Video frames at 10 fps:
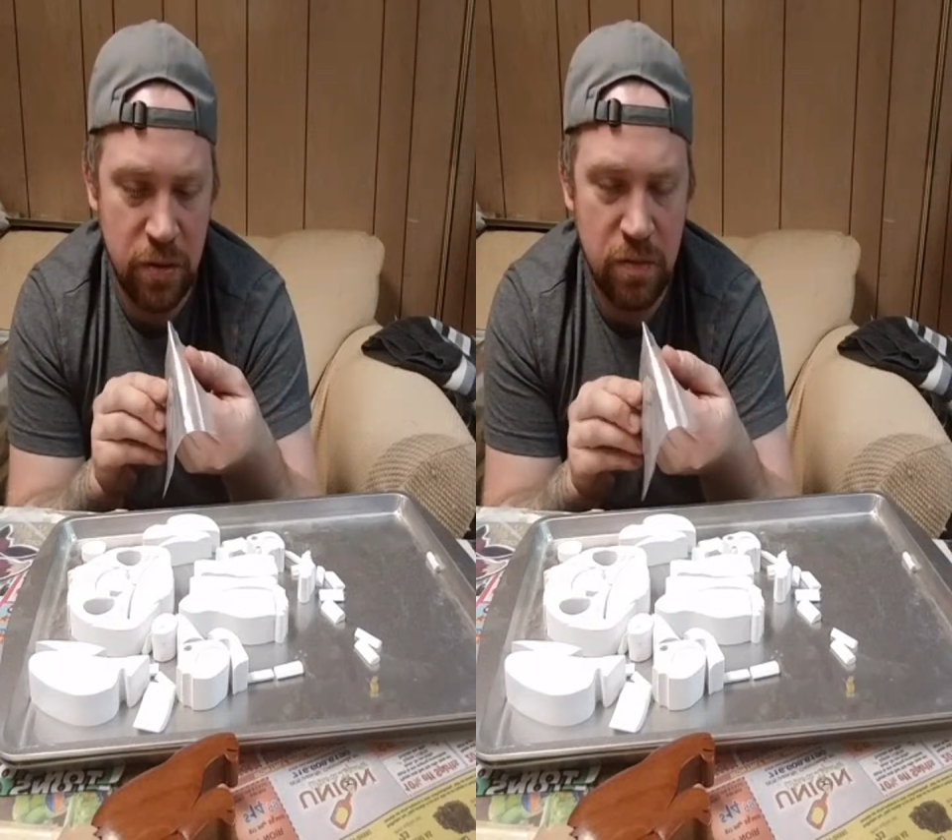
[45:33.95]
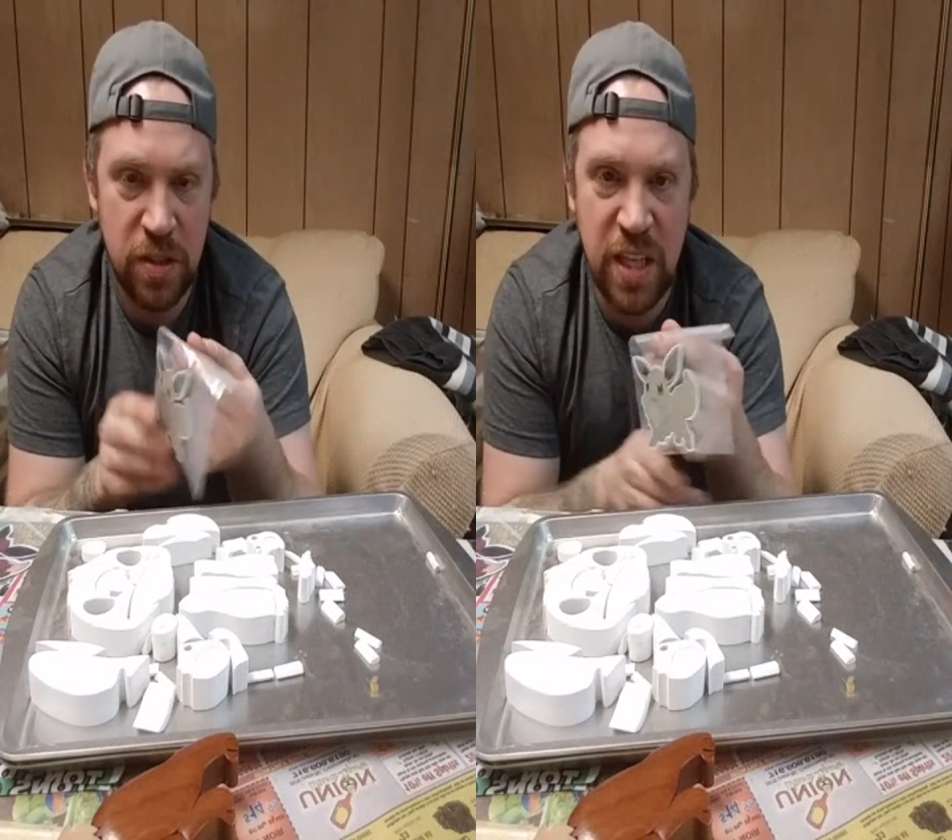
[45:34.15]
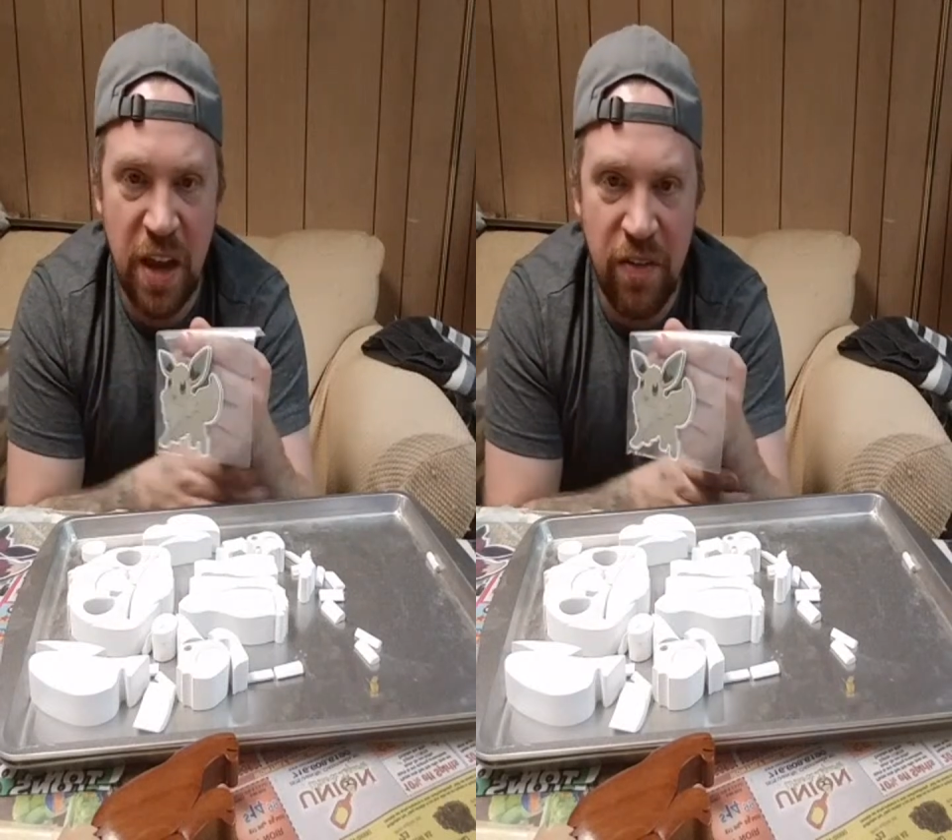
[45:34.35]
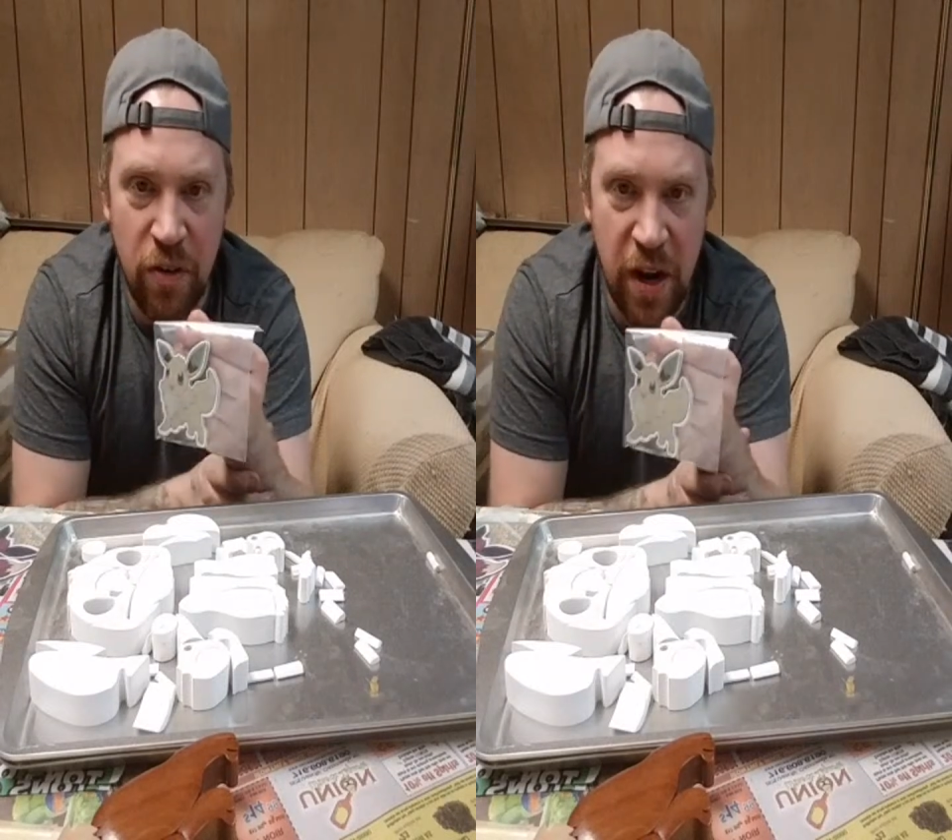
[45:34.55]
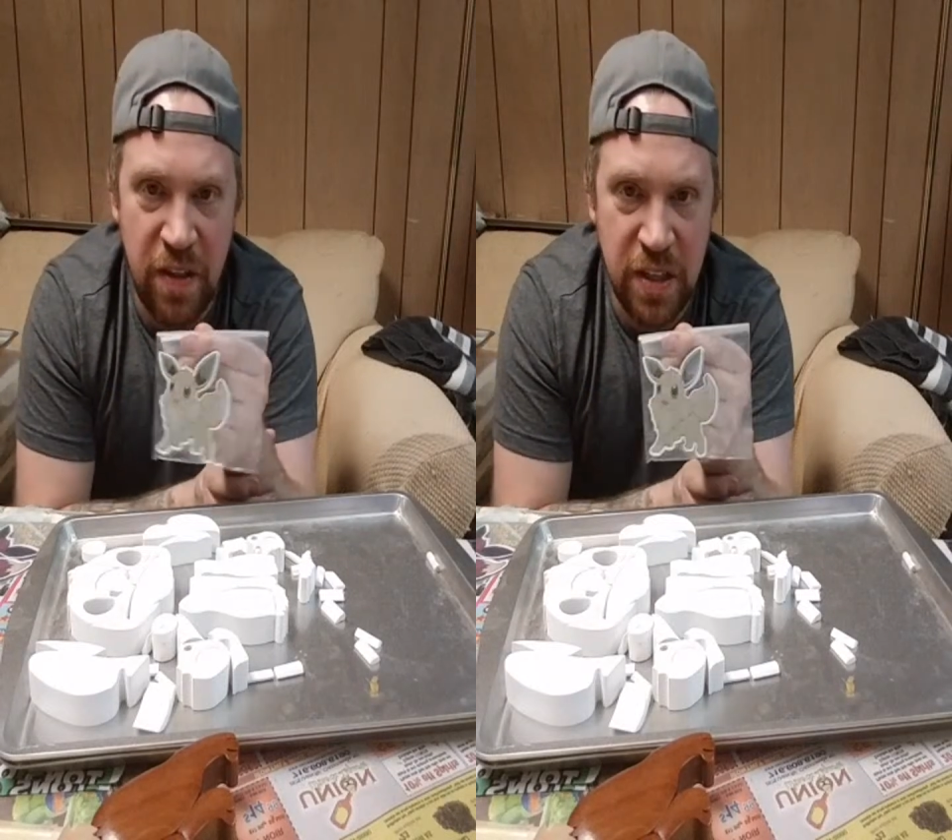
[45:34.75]
7 or
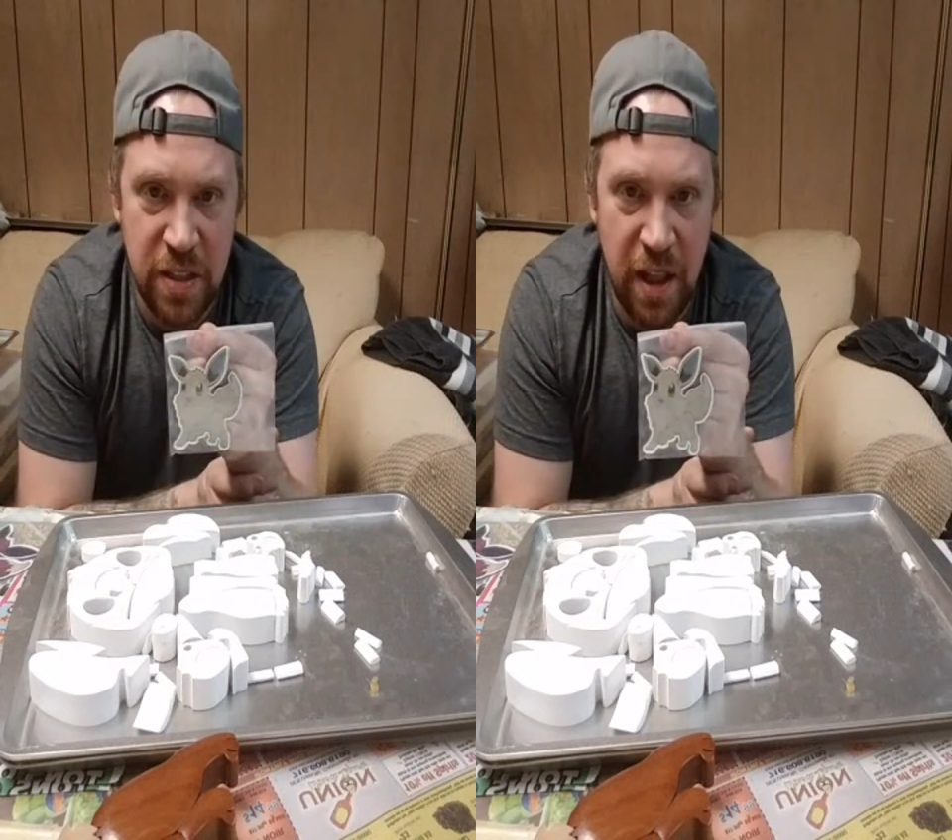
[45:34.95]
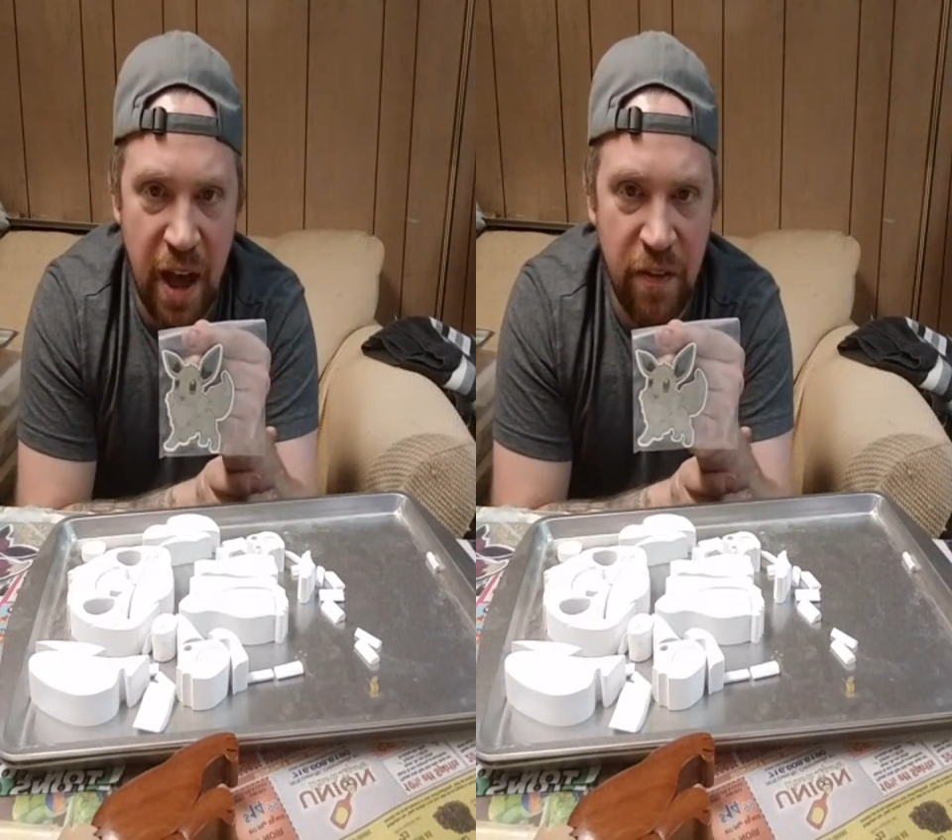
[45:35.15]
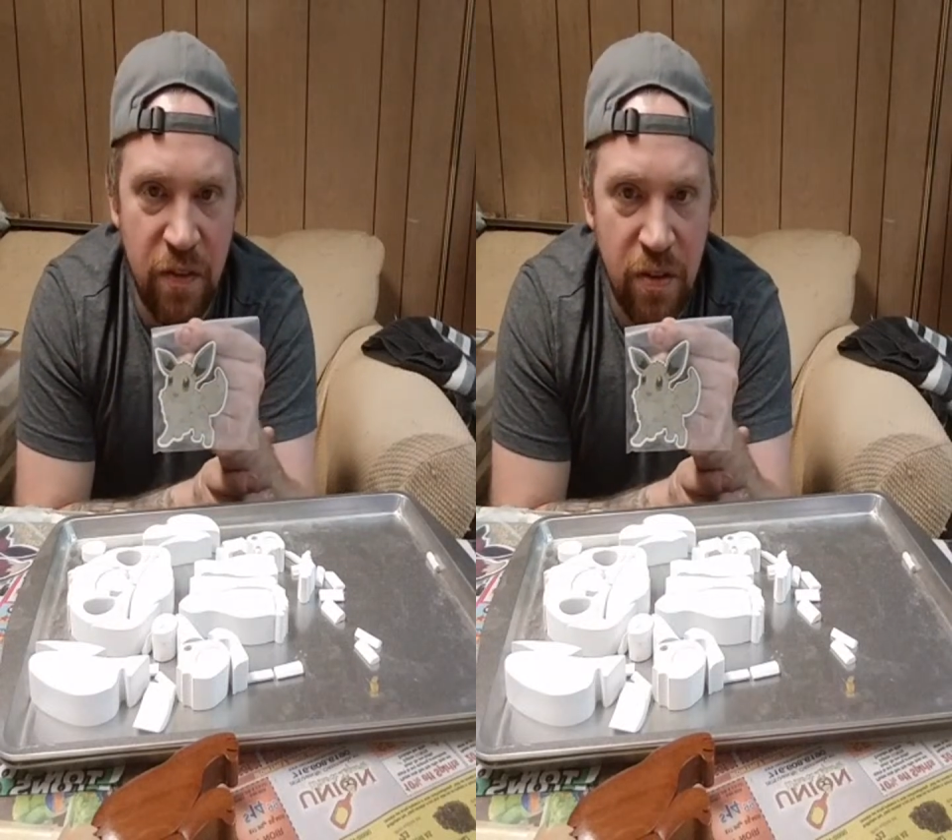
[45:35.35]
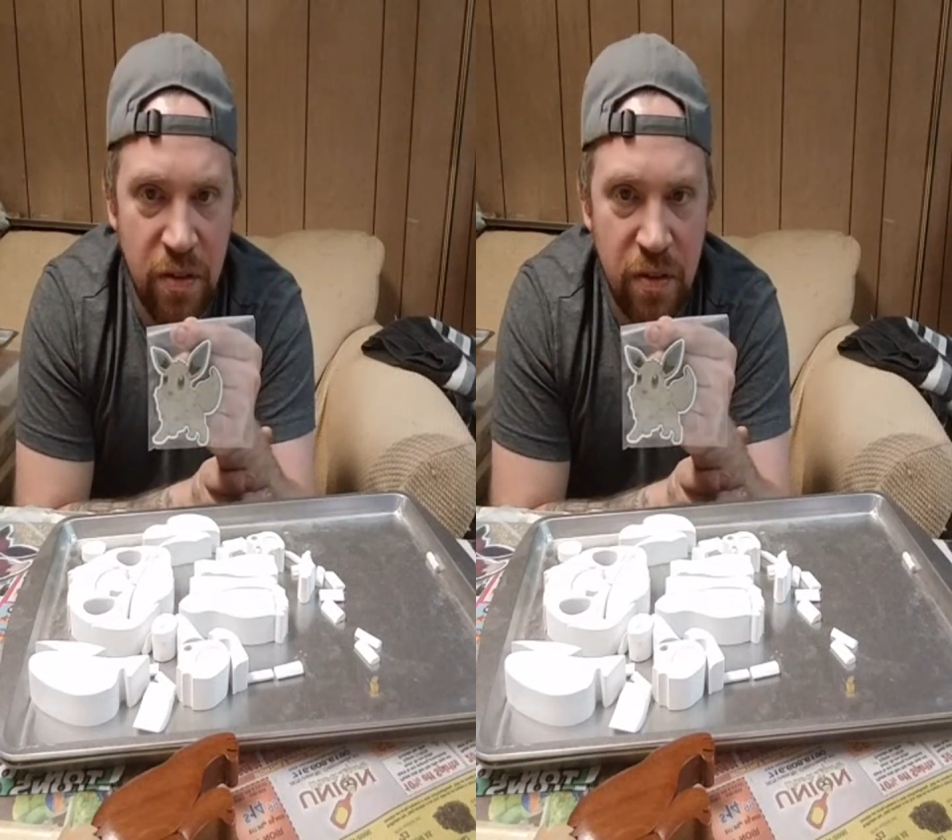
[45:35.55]
8 of these left.